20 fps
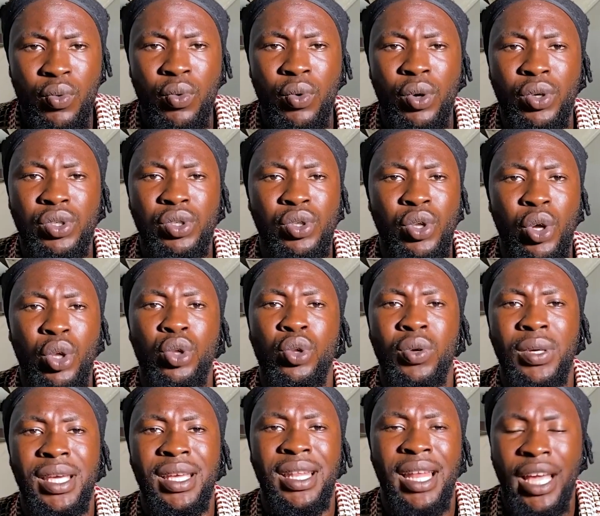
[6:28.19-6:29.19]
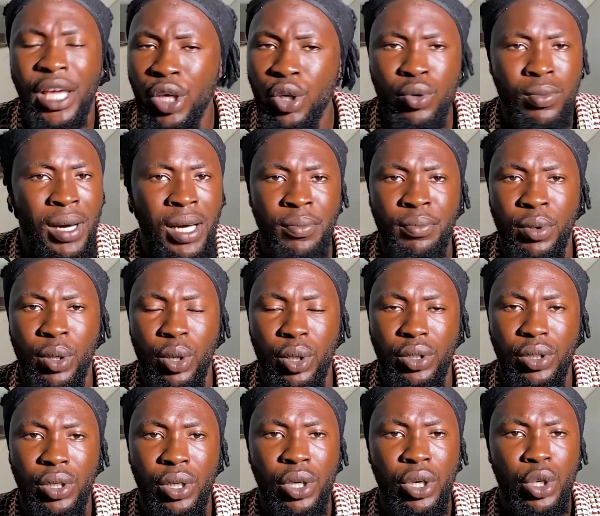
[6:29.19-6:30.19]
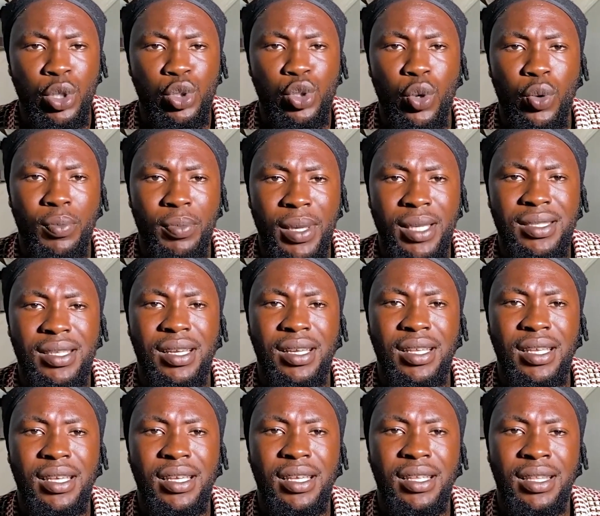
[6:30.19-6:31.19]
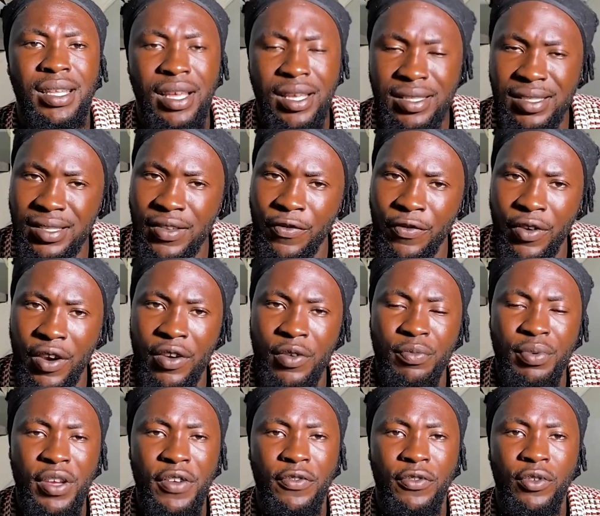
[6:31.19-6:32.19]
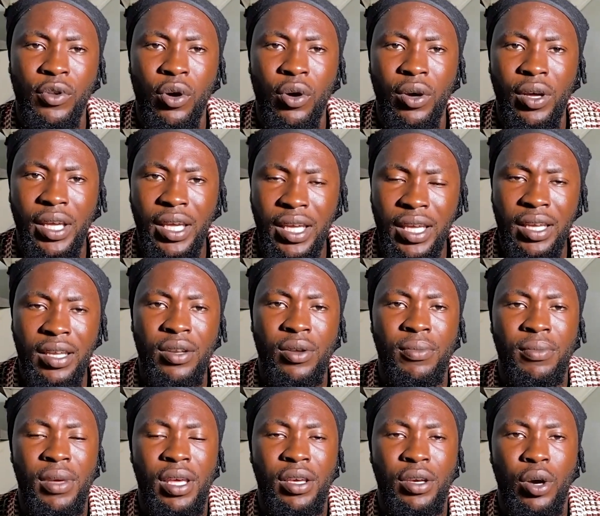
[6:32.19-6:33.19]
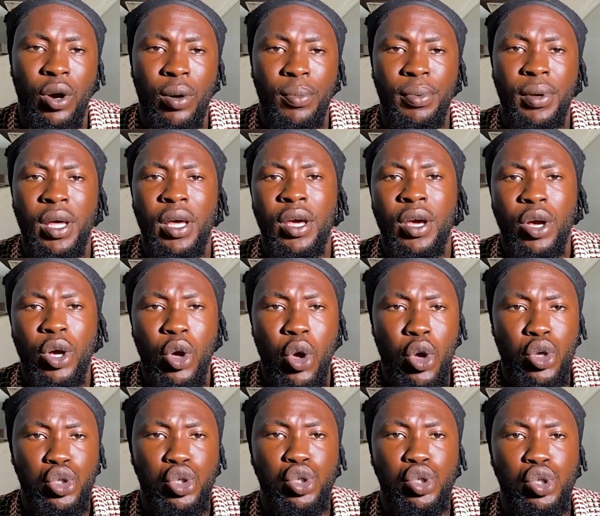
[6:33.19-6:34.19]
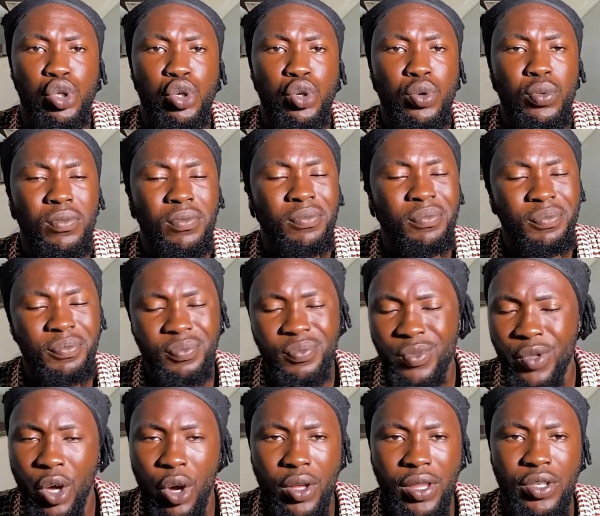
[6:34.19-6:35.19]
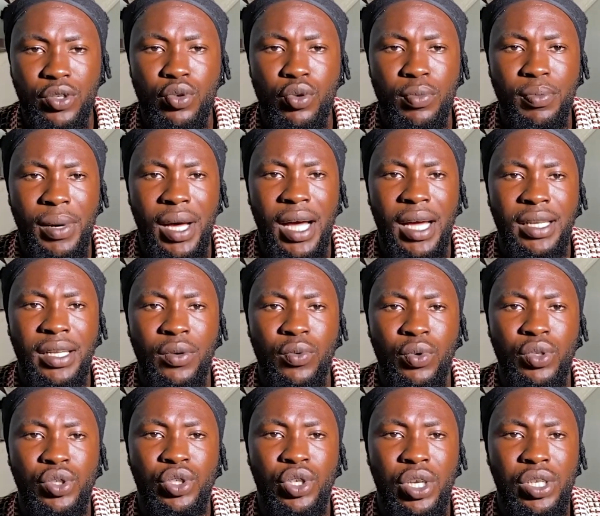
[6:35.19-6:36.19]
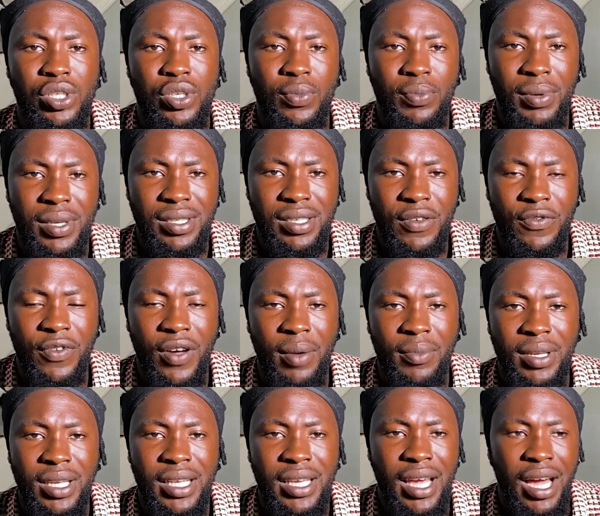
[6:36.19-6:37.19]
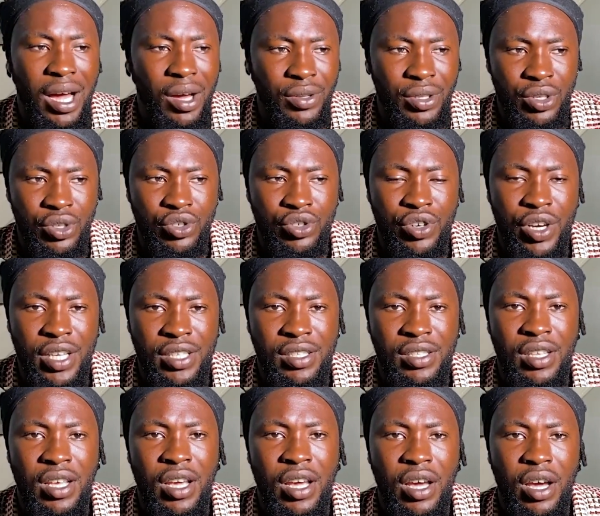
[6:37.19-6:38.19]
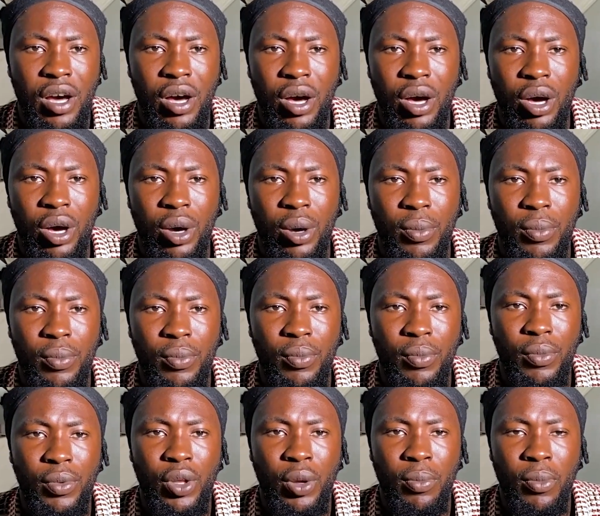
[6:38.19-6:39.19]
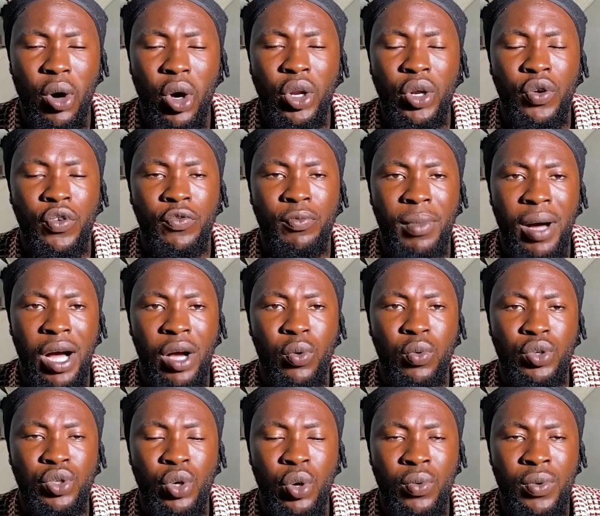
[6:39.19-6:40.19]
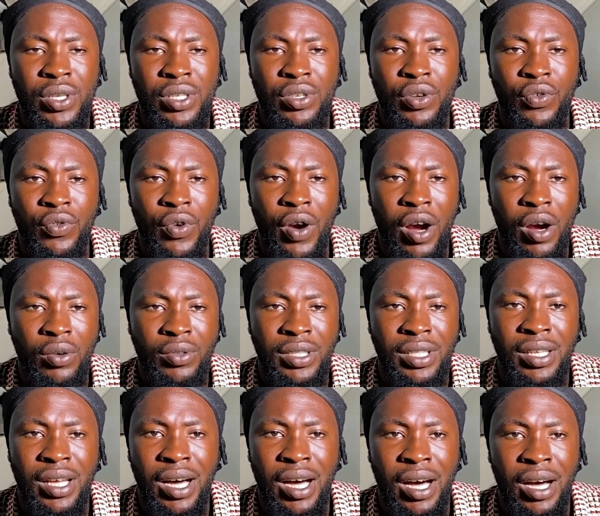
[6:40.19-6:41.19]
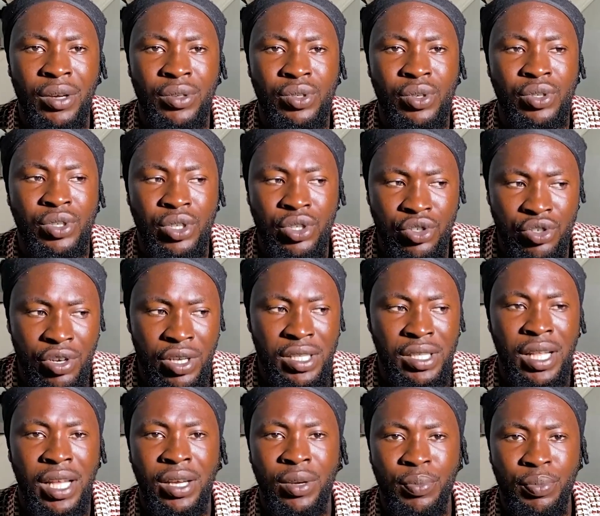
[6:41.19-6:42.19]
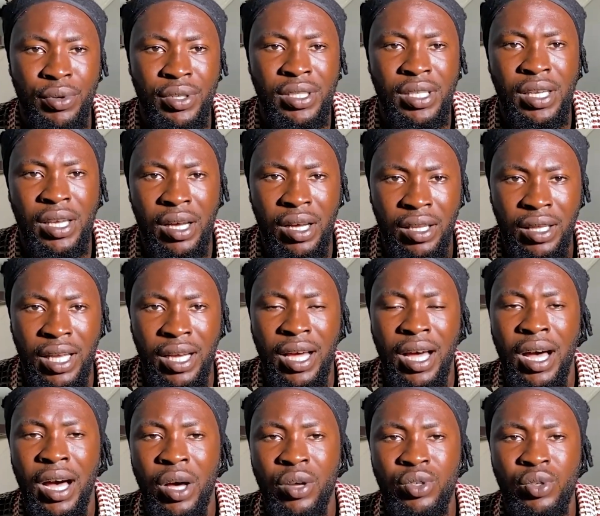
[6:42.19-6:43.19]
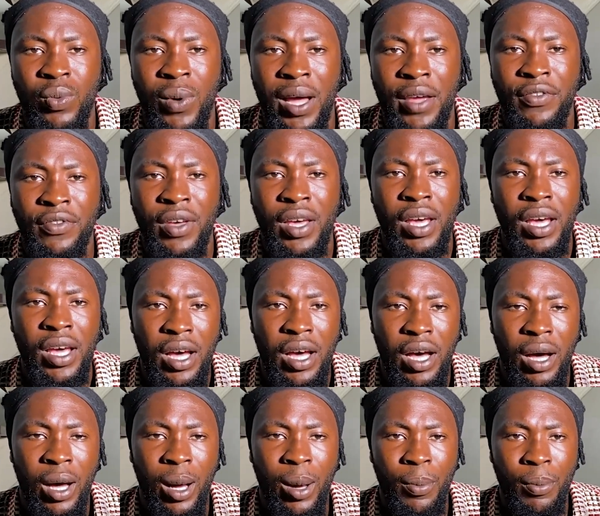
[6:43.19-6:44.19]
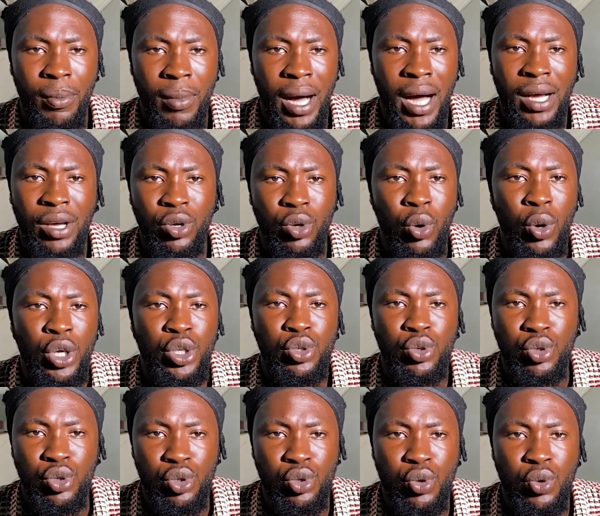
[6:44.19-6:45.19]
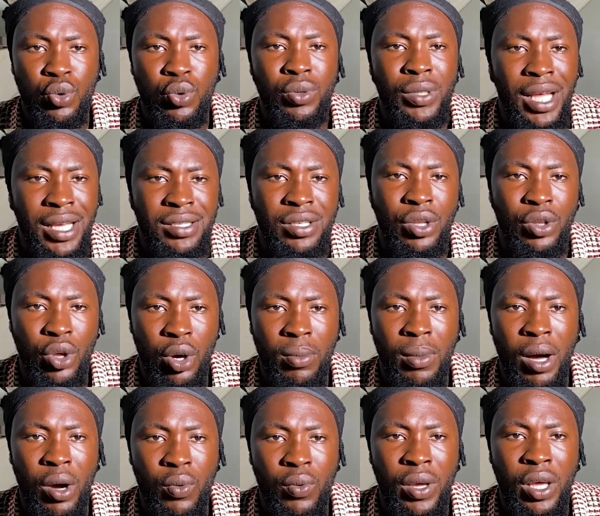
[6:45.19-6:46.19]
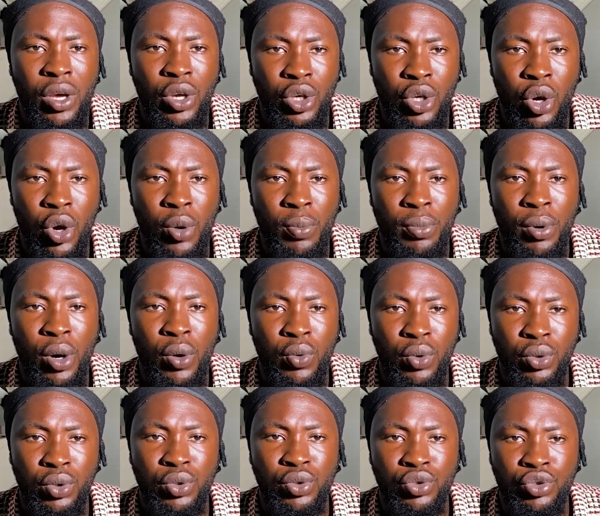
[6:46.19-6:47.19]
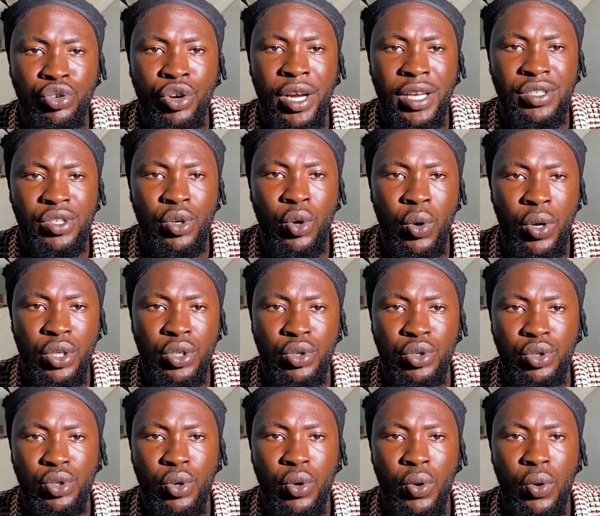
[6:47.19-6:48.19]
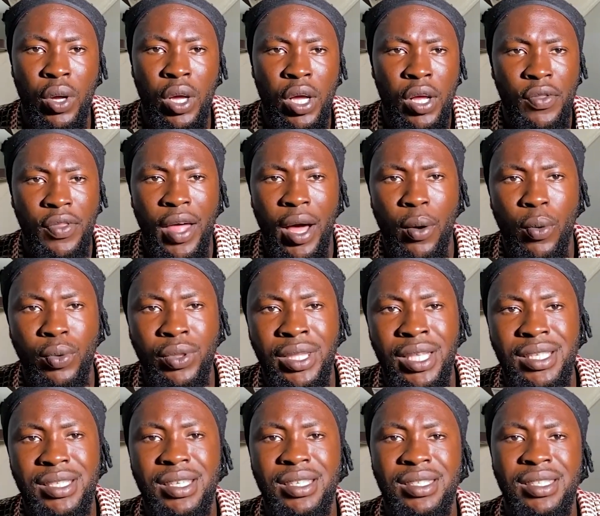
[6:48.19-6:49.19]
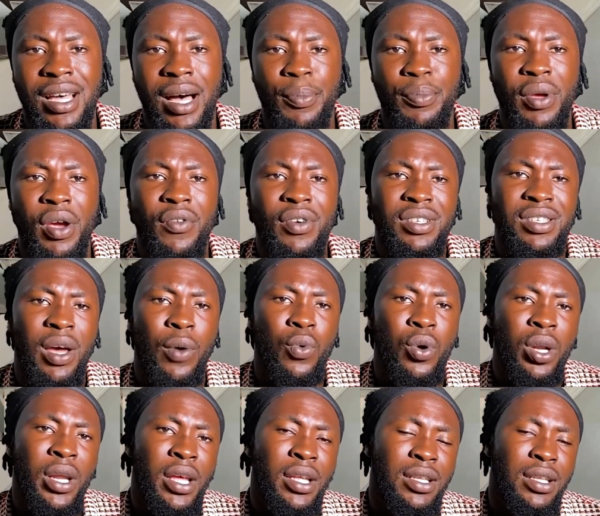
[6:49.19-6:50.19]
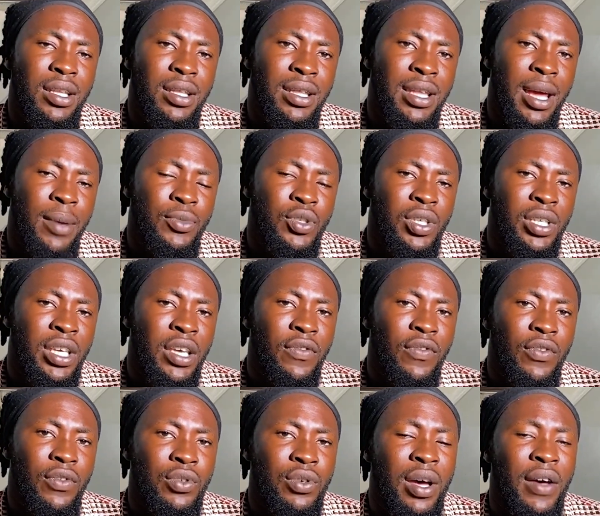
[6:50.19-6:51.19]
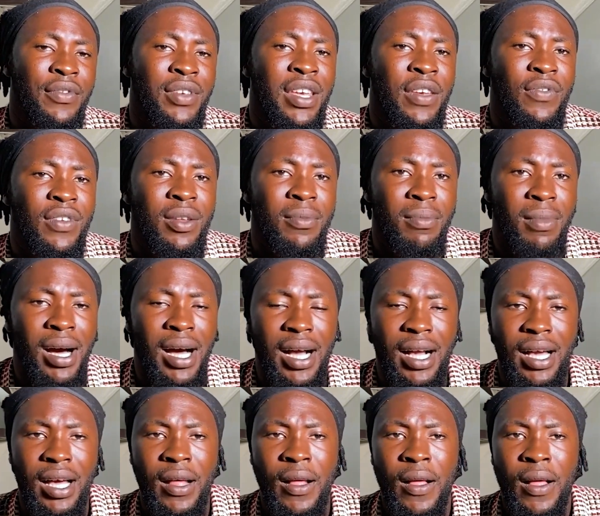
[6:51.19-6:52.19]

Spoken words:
was not looking like human blood. So basically, there's a very big flaw in the makeup. Costume, not too bad. It was just a basic family, how they dressed. The mother of Mark was always around in the house, so she dressed like pretty, like a housewife. Mark going to school, that's the normal way a young boy would dress going to school. Now, this is the appearance I wanted them to have given Mark.